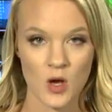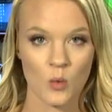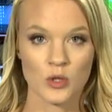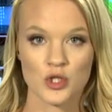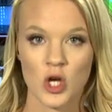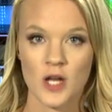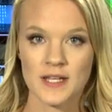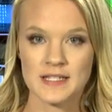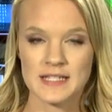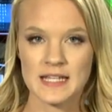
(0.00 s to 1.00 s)
Well, Jean
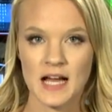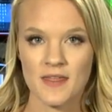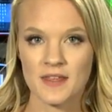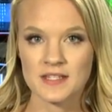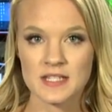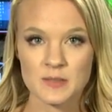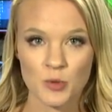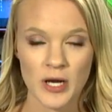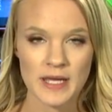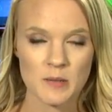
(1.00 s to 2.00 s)
and Dion, this is
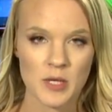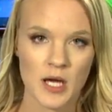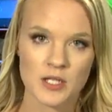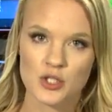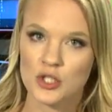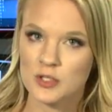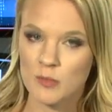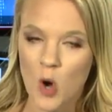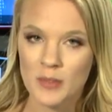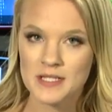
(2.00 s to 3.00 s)
breaking because just
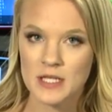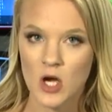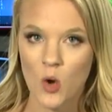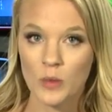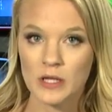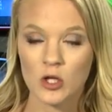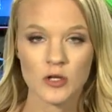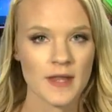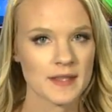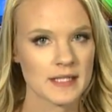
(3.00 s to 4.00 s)
moments ago we
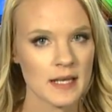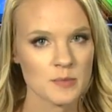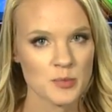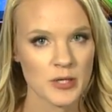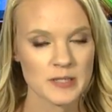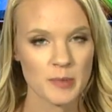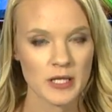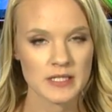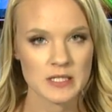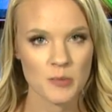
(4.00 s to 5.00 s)
learned that the Denham Springs
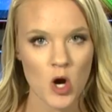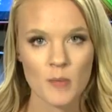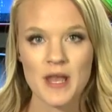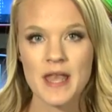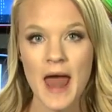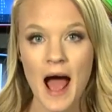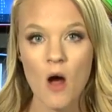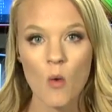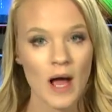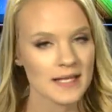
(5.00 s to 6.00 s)
Police Department
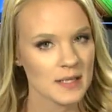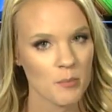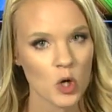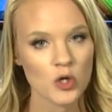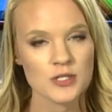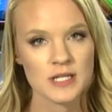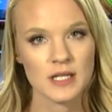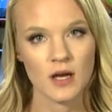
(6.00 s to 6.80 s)
now has a person